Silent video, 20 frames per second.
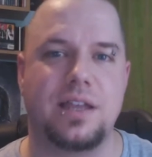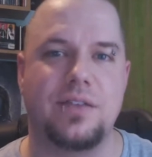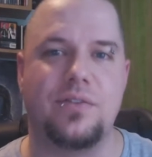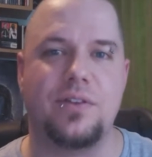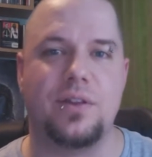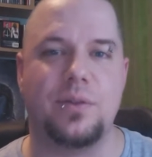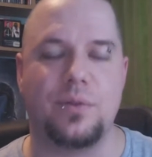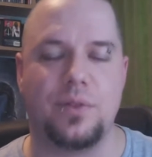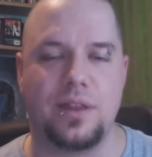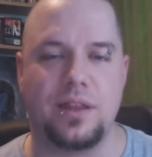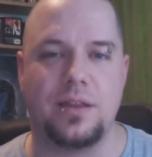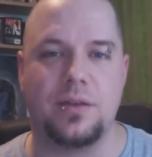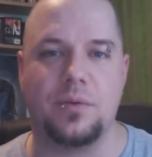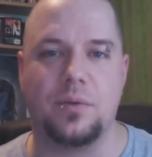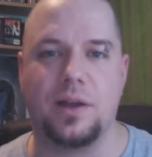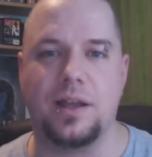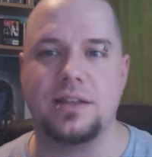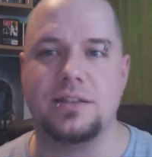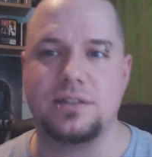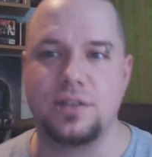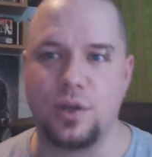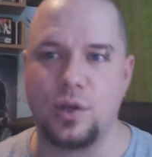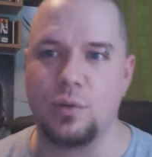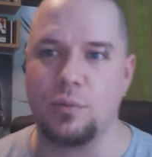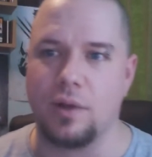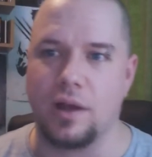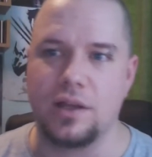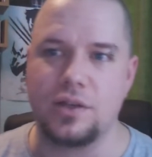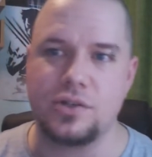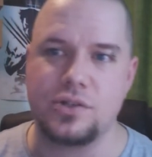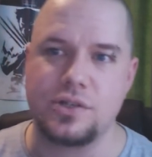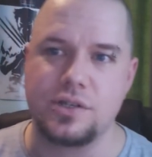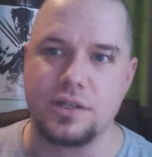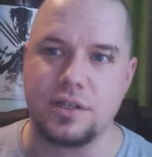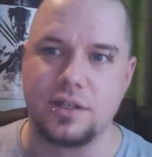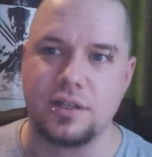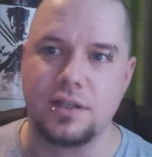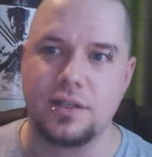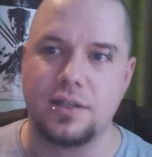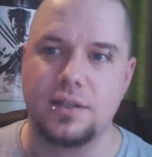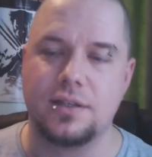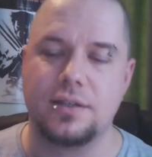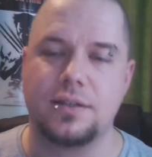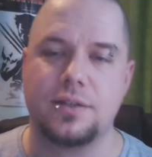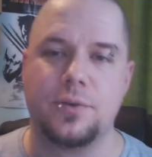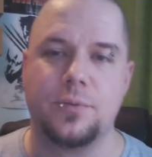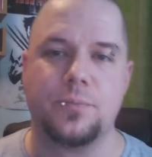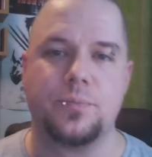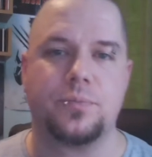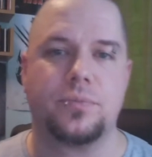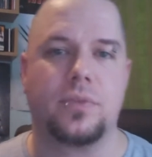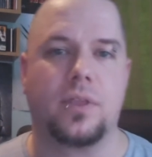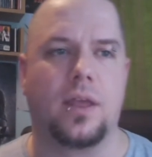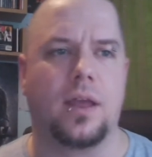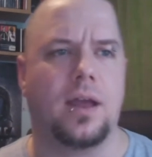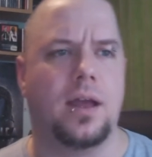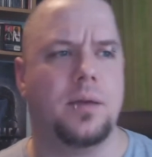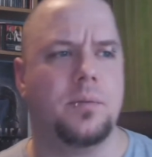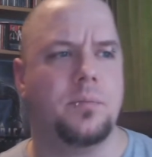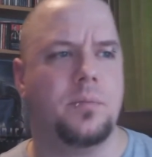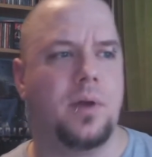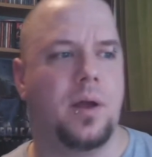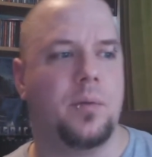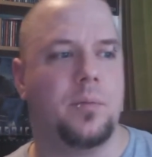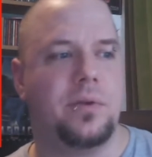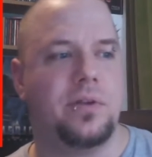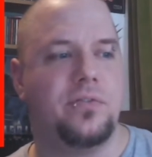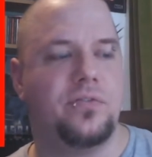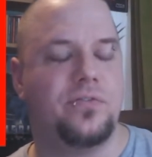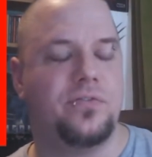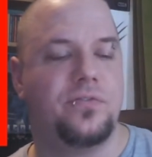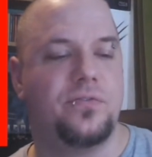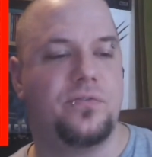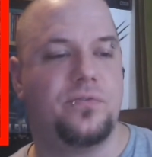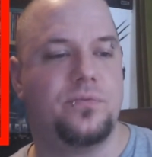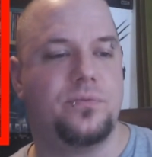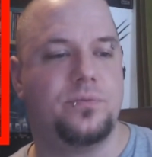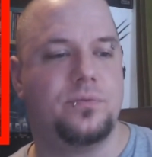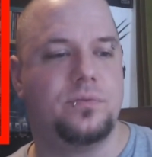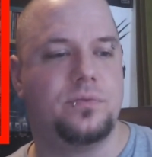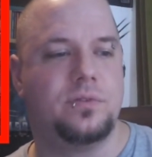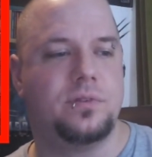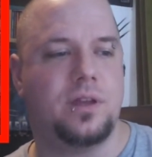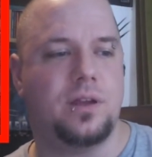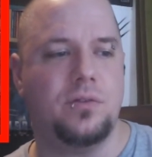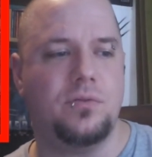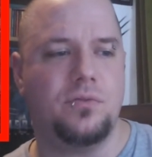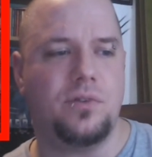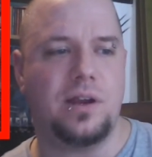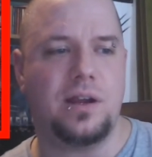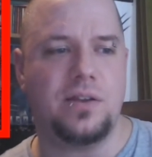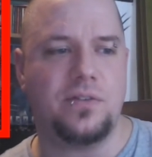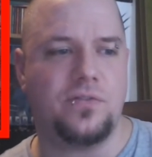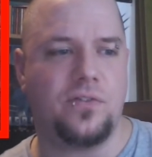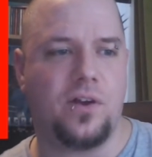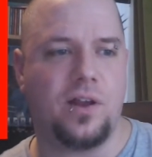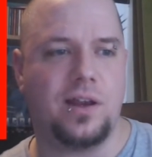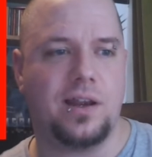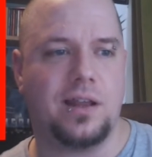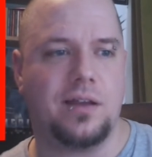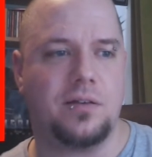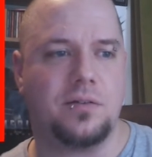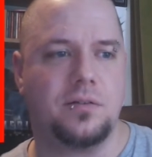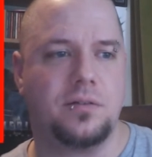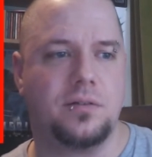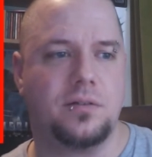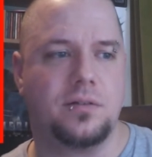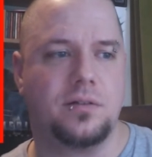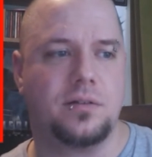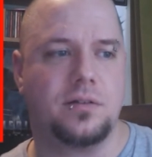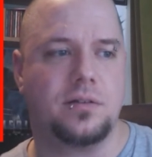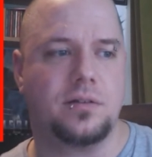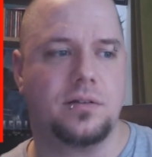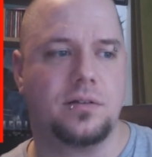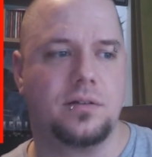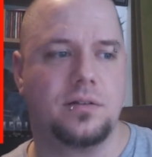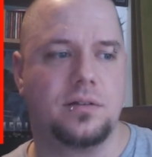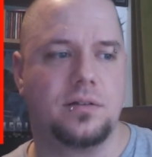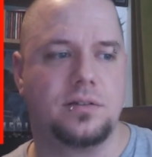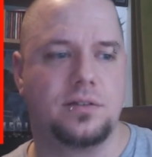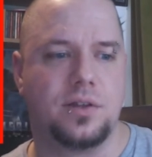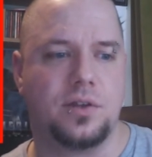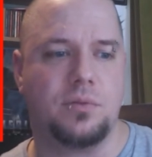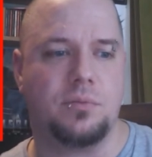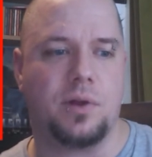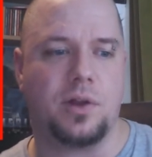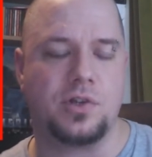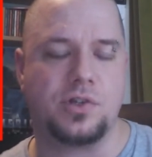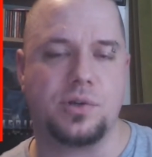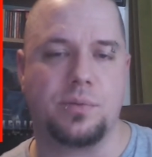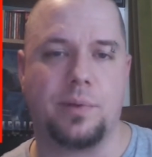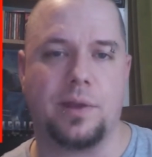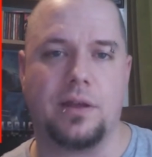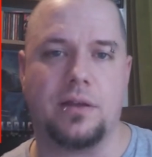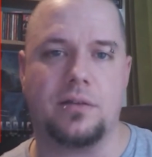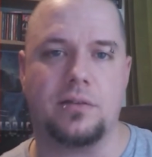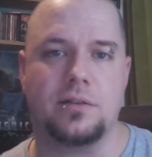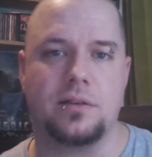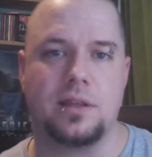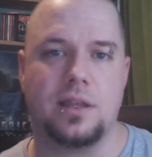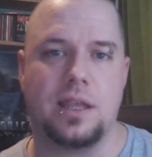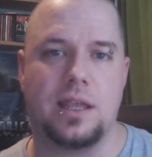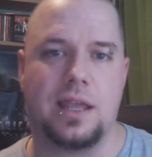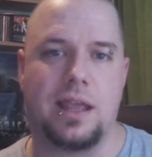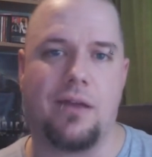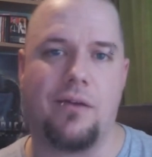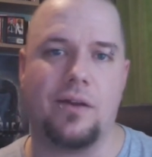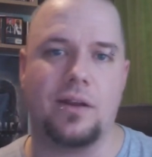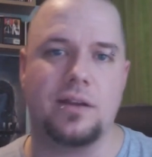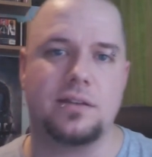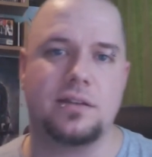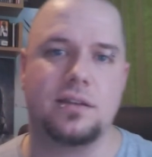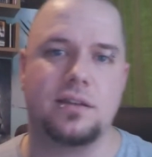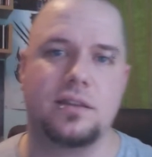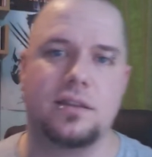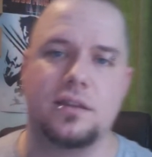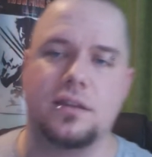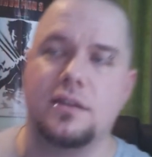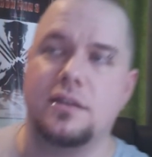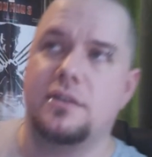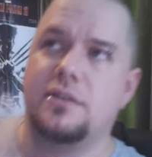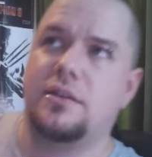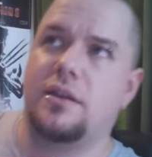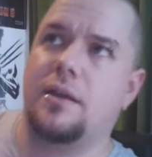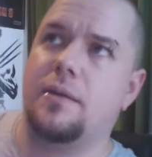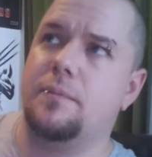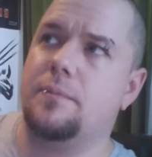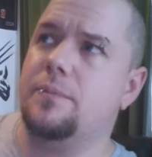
give anything away too much, and we don't really find out too much about the character that